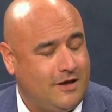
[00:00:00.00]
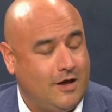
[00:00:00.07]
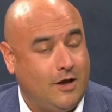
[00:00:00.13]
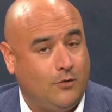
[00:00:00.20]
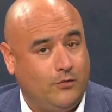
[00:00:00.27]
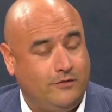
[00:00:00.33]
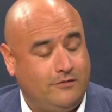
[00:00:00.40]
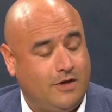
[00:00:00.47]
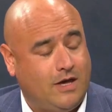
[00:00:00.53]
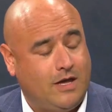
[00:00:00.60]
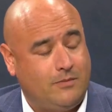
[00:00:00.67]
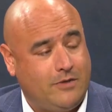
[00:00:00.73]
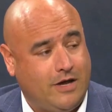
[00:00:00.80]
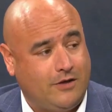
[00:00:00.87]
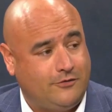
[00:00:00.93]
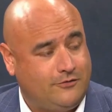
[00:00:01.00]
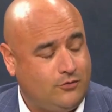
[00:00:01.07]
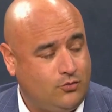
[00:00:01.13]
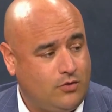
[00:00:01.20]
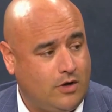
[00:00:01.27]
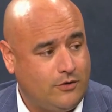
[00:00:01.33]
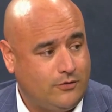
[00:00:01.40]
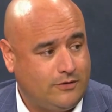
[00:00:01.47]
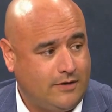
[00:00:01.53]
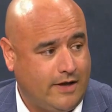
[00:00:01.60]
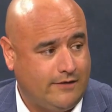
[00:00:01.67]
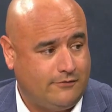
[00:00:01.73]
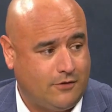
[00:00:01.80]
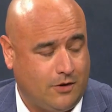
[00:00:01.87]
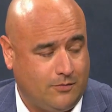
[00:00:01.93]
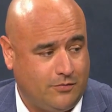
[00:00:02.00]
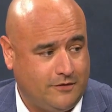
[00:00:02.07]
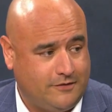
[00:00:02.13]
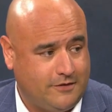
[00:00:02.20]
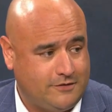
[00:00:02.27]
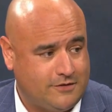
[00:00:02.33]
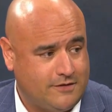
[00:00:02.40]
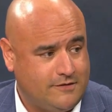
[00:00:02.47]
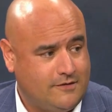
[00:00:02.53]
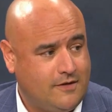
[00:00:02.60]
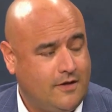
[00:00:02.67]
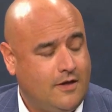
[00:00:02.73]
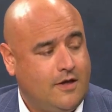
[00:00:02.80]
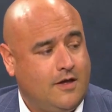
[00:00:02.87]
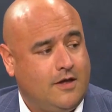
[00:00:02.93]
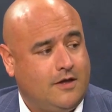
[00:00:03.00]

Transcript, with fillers: Uh, we've got about 200 lifeguard positions. And you've got them